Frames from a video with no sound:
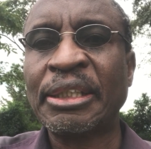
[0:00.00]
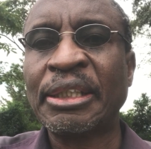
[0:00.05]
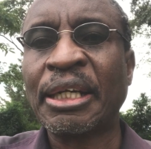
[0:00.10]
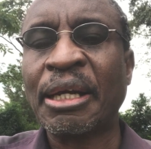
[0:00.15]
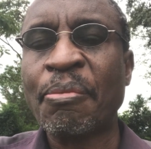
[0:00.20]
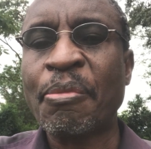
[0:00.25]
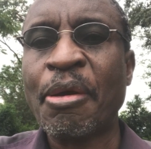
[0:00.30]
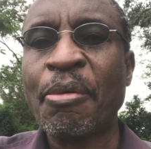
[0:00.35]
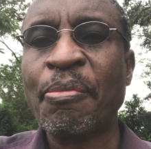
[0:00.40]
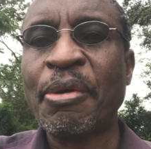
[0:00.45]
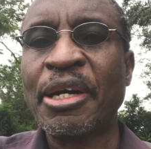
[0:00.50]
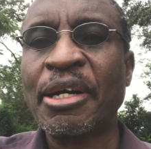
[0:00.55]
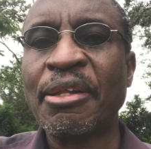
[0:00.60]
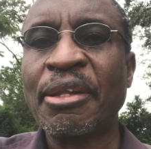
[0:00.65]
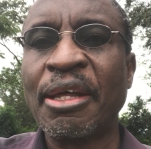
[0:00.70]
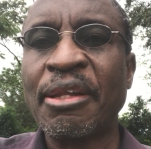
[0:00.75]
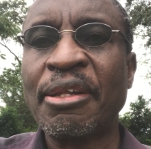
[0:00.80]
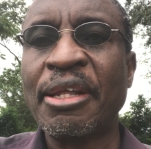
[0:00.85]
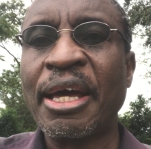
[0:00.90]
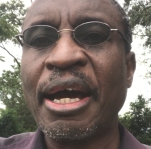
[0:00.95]
remembered
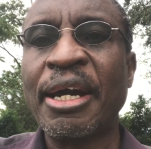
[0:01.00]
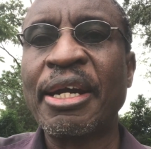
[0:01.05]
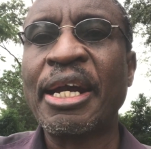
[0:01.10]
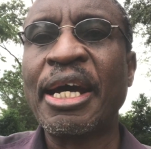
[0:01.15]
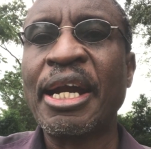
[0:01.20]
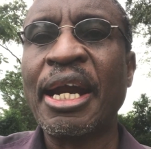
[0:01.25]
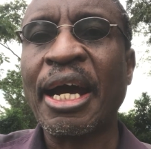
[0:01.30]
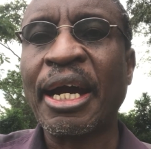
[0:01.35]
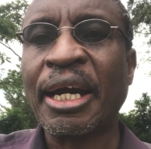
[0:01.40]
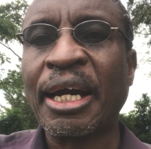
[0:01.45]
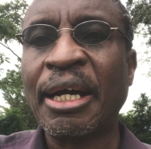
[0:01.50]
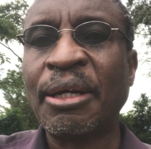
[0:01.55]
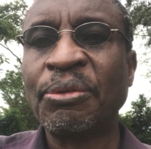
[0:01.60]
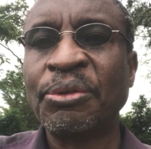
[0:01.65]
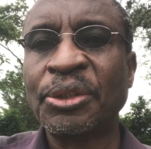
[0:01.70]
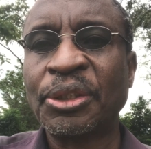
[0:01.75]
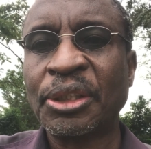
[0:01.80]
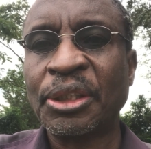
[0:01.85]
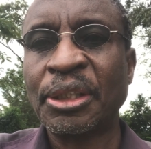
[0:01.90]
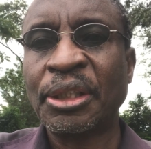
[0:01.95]
that they had an
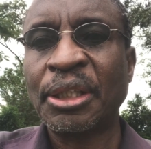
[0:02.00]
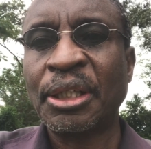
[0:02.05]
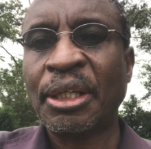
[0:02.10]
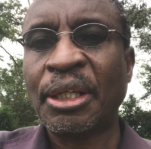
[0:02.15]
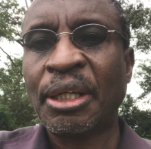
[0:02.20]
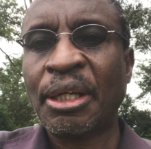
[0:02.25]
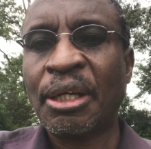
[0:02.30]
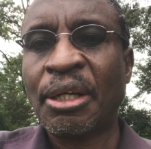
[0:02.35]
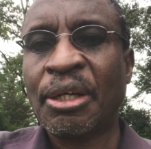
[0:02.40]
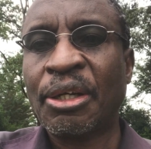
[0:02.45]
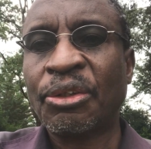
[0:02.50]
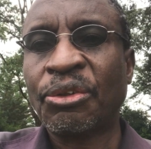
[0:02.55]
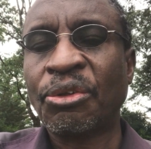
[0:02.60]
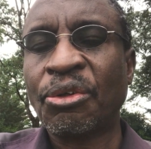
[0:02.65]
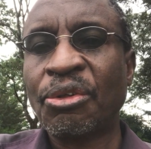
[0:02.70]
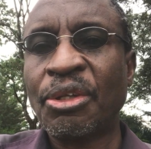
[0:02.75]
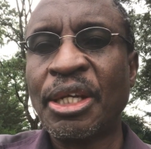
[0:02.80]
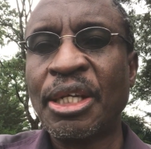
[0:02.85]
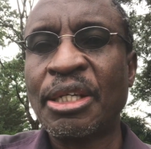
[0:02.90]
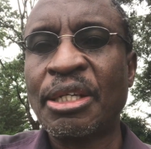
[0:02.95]
account.
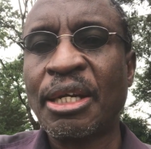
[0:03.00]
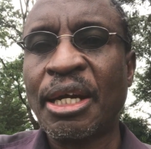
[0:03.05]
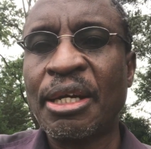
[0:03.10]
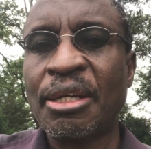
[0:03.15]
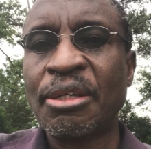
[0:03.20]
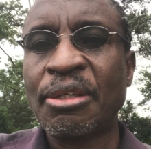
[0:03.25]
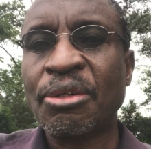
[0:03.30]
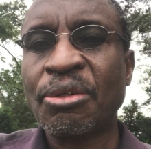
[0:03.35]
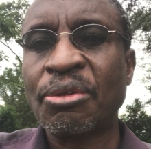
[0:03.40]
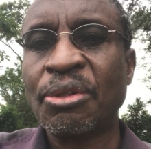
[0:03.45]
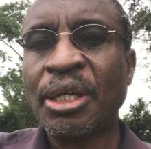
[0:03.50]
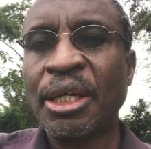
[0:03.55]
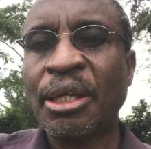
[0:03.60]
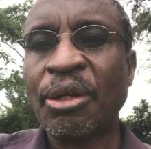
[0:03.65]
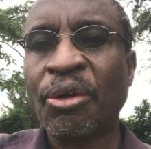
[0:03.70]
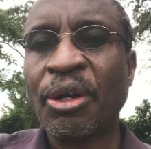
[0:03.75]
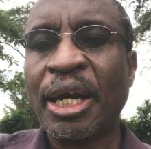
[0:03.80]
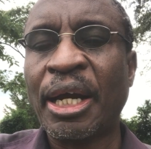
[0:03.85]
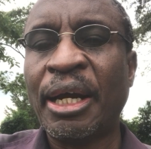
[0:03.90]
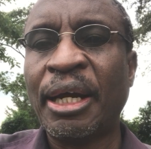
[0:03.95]
So they turned to the
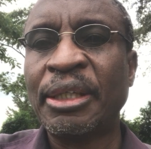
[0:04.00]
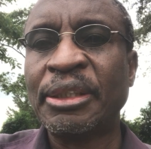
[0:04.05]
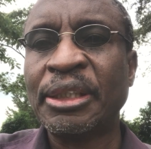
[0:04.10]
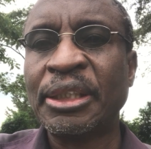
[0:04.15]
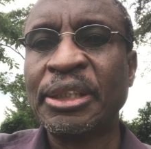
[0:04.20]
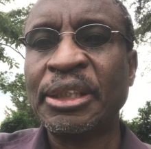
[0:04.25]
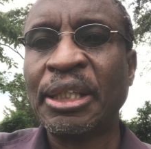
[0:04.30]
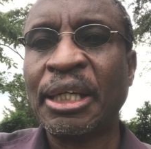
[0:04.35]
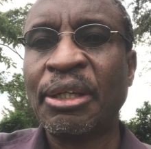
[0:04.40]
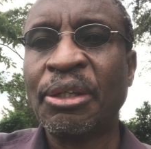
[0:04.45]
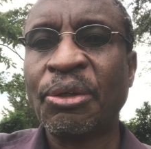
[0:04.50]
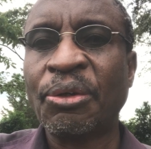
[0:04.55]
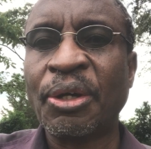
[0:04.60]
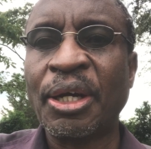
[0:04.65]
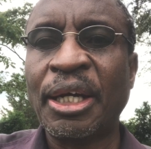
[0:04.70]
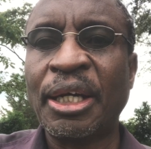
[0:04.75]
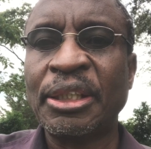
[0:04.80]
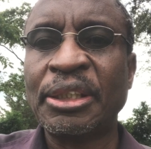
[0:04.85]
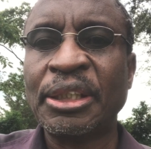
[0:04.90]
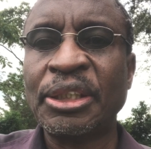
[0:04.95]
organization, and the
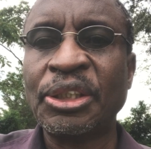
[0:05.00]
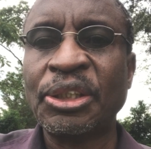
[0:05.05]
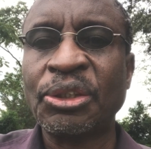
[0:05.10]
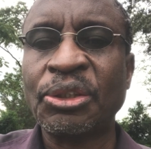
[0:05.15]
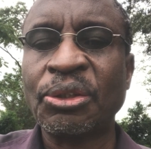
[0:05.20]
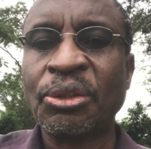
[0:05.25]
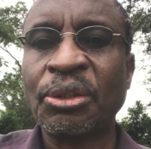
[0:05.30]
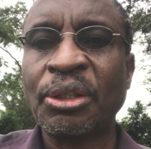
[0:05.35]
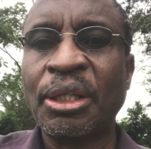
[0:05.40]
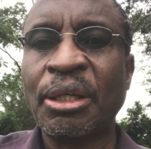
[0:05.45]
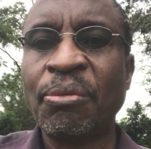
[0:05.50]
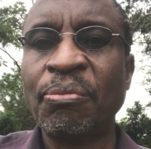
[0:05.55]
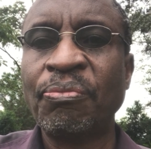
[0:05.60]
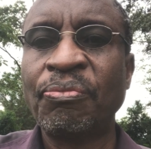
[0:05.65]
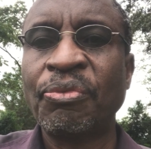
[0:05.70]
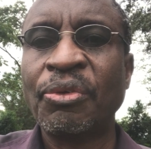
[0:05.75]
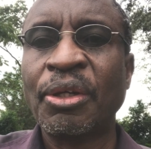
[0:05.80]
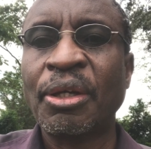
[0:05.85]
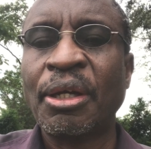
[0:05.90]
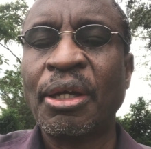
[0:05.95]
organization told them
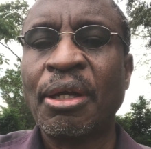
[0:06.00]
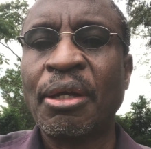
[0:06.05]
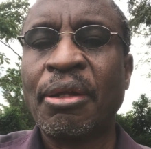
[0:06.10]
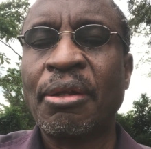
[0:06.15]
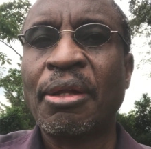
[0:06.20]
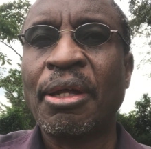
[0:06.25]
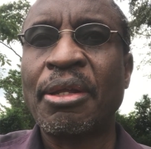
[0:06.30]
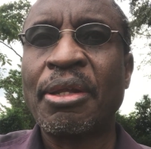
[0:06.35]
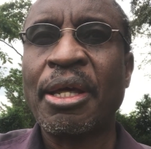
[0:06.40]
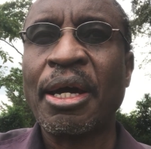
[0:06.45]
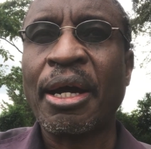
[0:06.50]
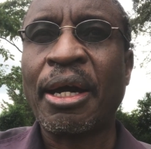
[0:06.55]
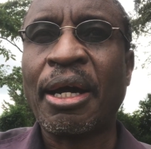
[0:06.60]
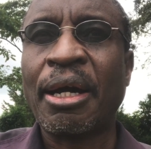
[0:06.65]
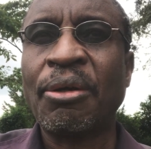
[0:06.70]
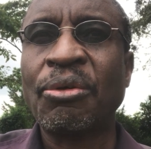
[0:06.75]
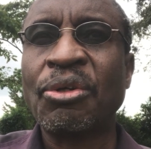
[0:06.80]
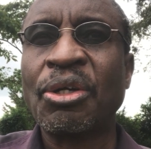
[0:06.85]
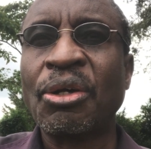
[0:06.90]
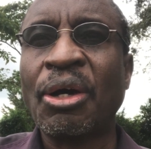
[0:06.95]
that the
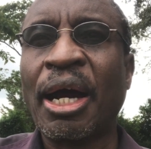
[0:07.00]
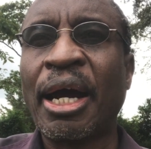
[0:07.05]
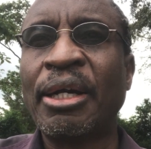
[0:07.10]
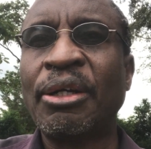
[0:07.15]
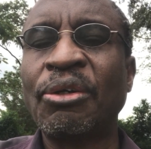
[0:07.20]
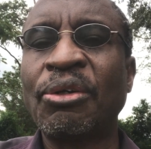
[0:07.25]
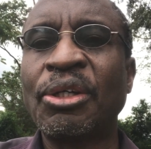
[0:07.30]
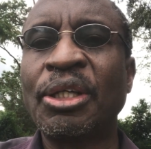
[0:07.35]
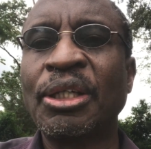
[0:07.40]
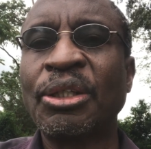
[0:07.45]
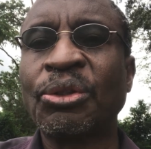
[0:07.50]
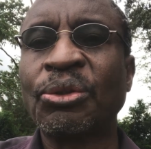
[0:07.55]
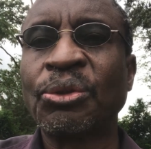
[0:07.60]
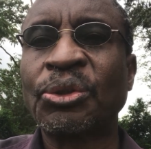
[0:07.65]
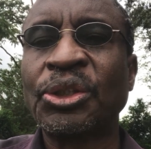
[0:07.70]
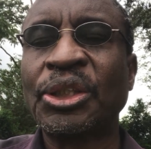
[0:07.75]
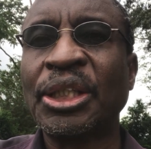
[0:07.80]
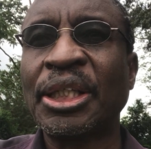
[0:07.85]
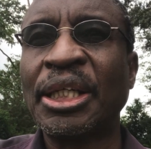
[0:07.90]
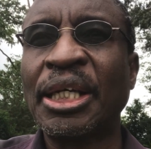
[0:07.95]
account had only 2
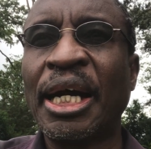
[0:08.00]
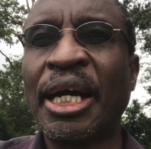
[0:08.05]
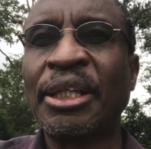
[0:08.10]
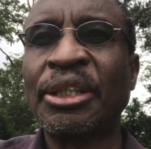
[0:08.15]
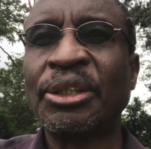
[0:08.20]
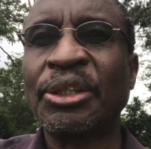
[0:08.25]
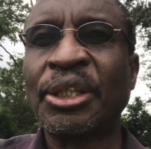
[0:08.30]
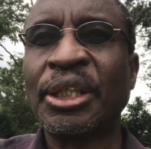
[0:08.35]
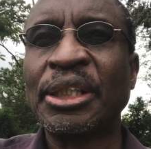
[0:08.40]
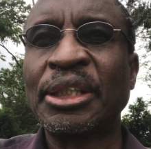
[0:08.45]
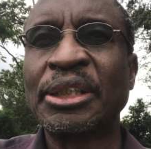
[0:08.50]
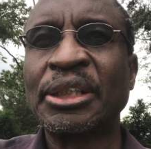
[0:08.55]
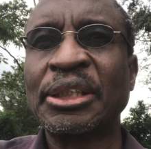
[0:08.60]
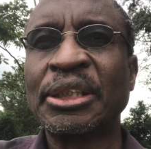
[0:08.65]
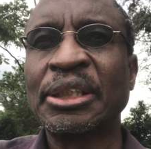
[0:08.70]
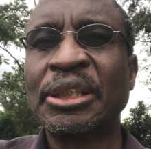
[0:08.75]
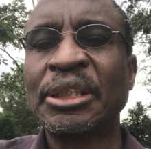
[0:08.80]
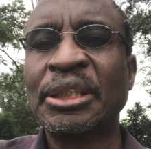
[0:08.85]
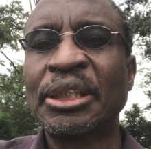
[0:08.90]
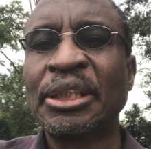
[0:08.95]
signatories.